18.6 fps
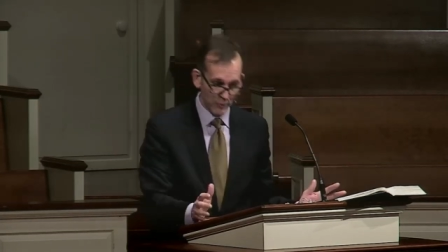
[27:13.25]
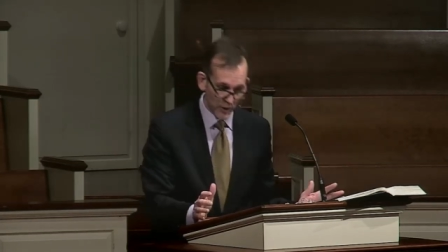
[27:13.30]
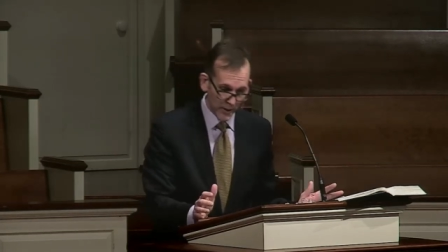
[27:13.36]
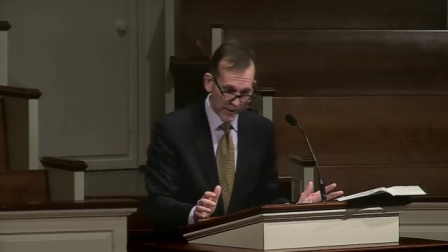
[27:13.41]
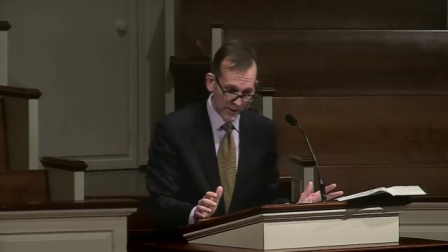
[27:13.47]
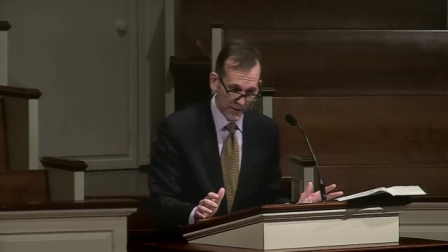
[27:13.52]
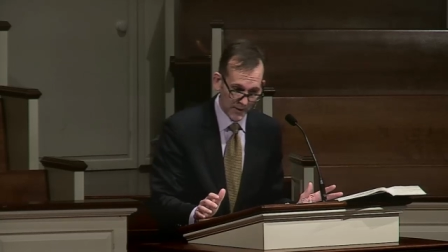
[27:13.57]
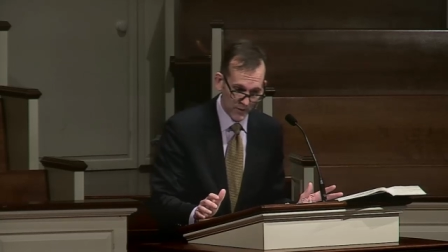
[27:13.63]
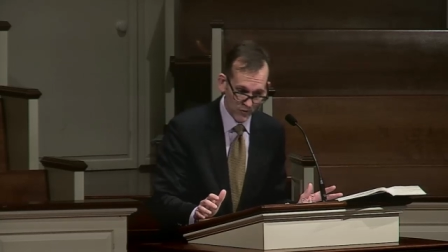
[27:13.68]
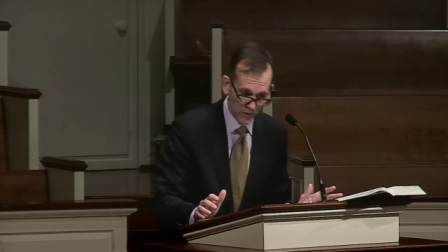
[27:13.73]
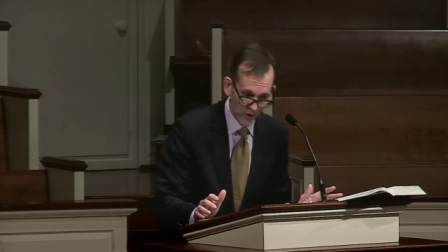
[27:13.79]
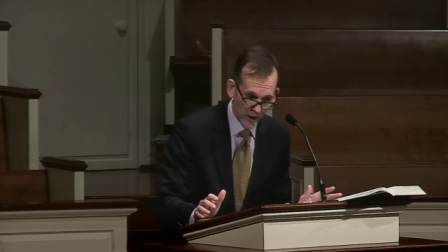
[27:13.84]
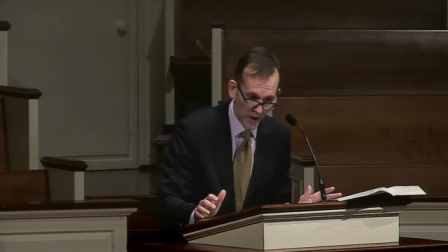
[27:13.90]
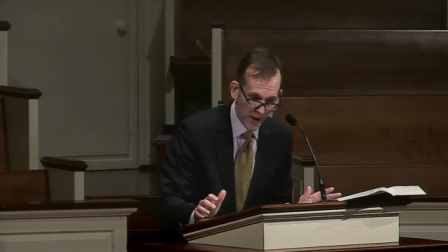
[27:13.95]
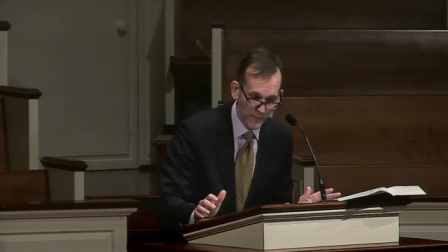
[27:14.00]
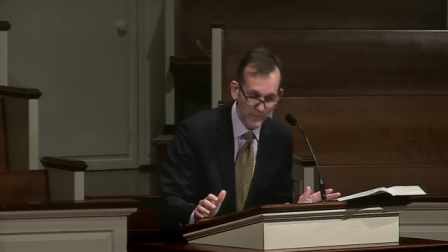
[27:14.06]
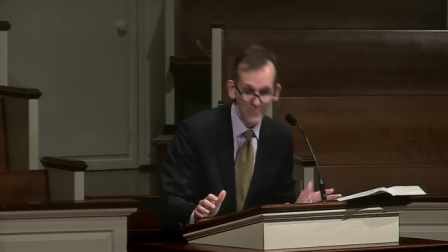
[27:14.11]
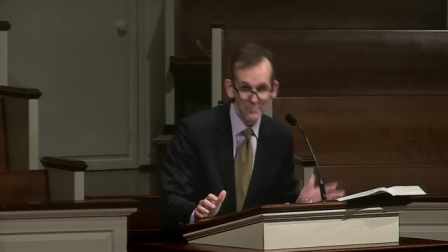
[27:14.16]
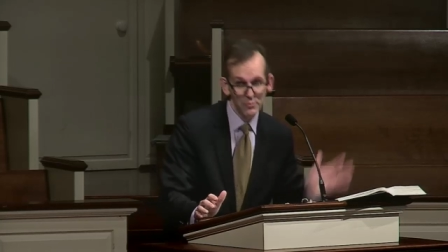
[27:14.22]
breaking
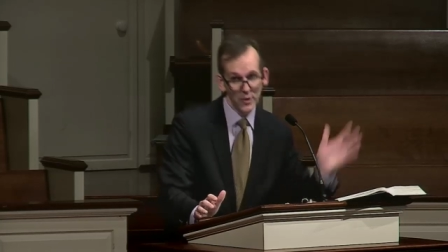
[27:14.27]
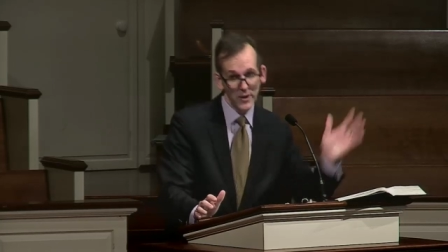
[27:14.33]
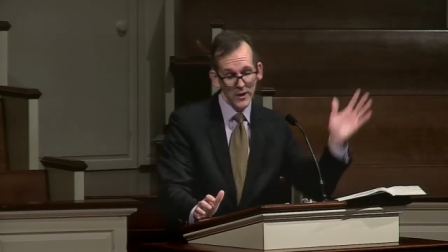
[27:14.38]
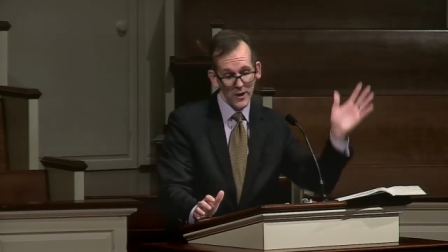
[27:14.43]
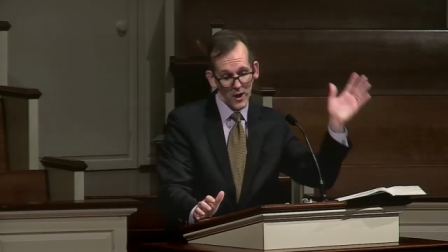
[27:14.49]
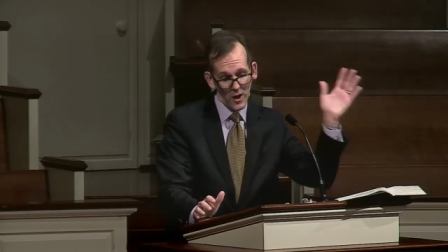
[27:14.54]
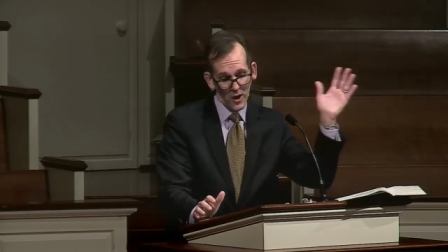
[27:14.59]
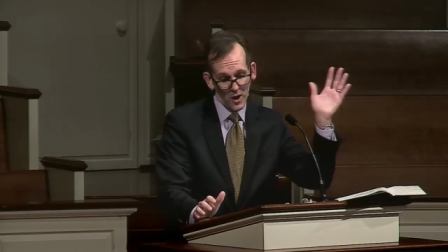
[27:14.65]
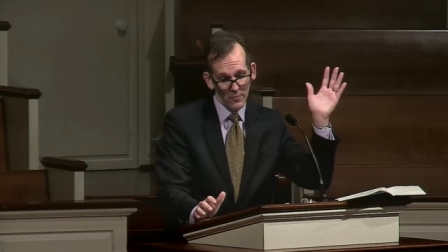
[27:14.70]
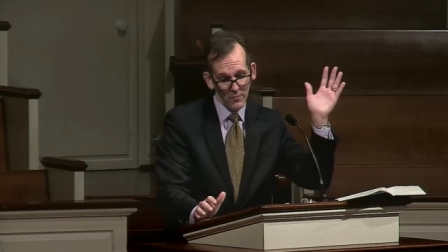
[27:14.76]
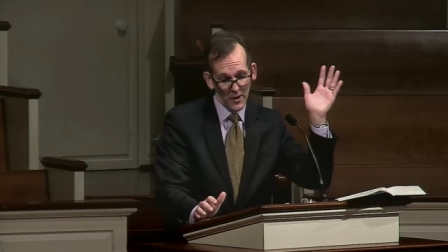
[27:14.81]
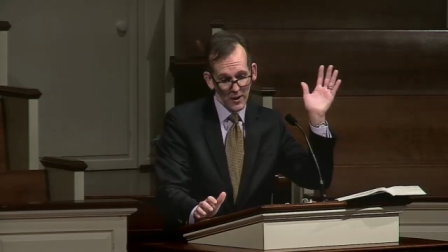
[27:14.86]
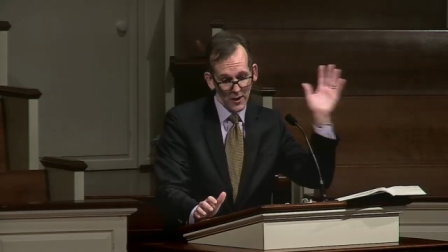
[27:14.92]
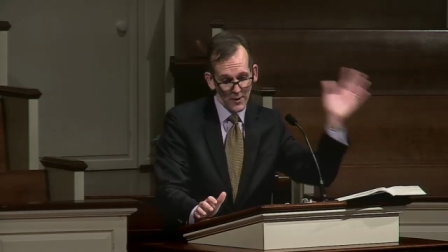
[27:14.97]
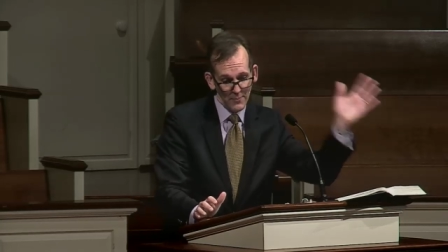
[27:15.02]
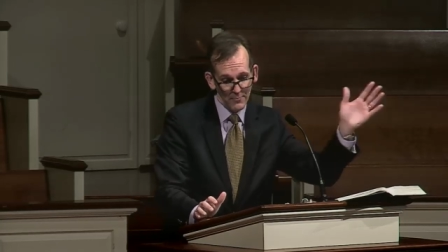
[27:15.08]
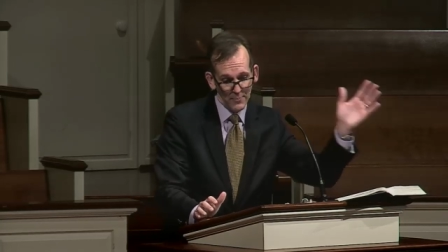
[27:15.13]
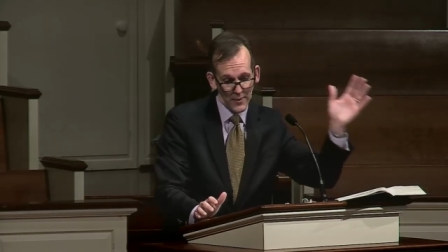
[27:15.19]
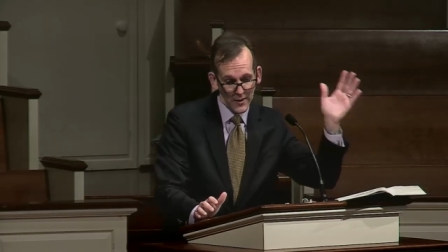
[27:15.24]
time and bring home
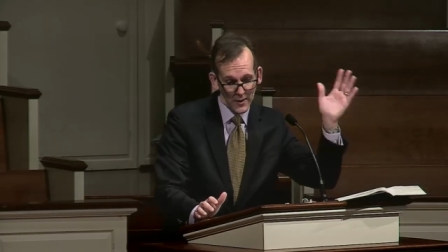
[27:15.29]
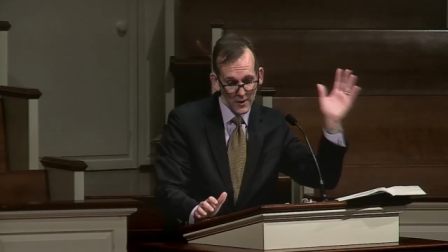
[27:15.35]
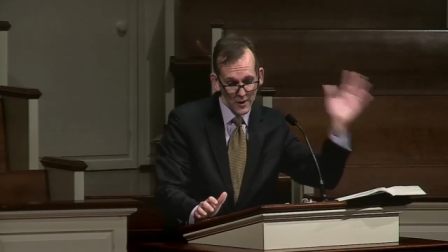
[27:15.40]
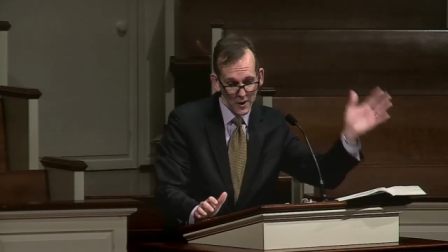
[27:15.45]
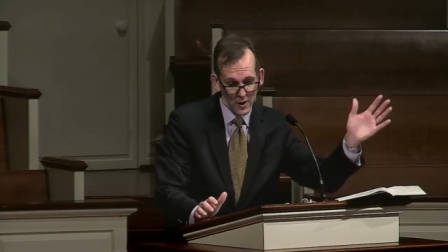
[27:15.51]
Olympic